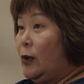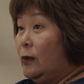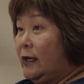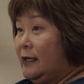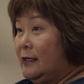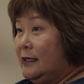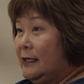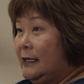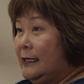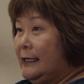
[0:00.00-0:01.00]

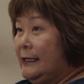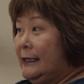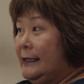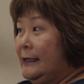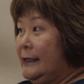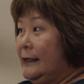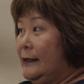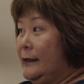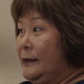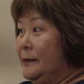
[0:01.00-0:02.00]
broken.
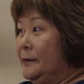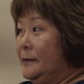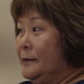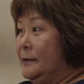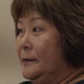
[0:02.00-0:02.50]
Um,